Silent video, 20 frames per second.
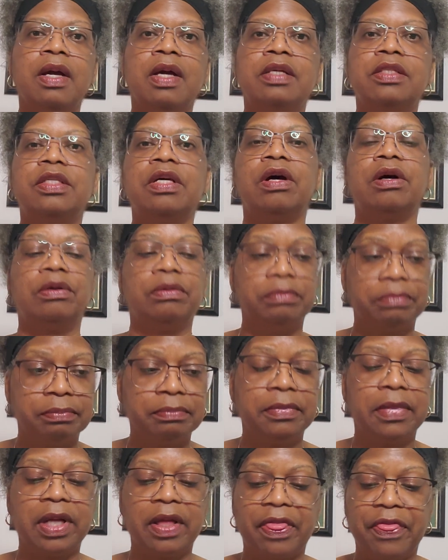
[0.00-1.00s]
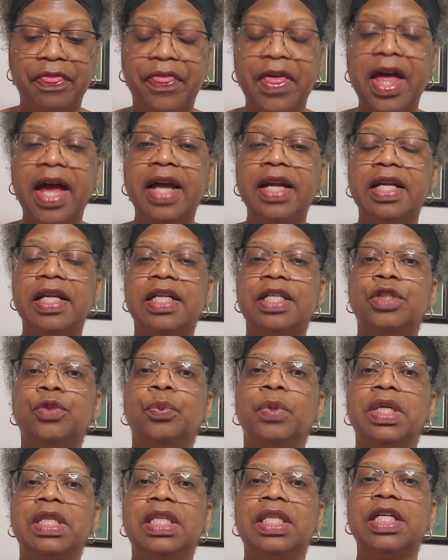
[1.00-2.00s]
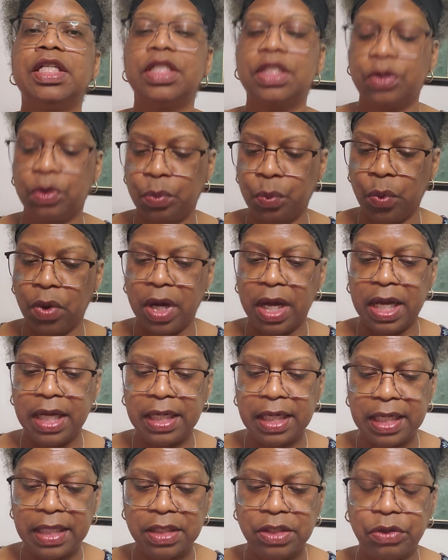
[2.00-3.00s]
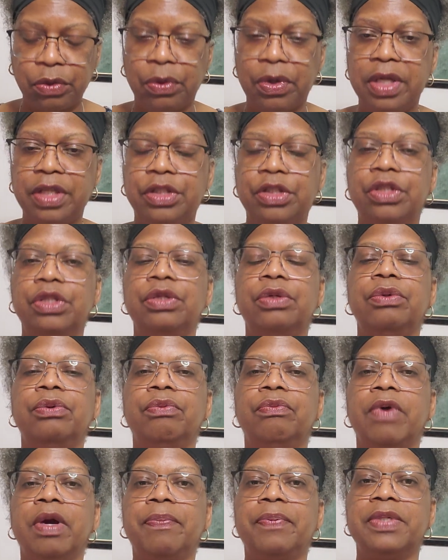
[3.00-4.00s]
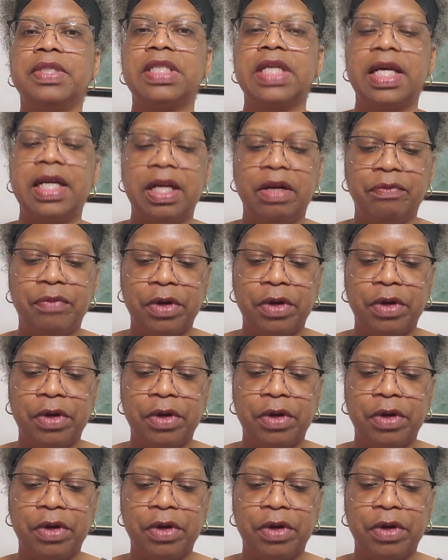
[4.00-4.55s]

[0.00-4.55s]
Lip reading: So, that is what this wine is going to represent in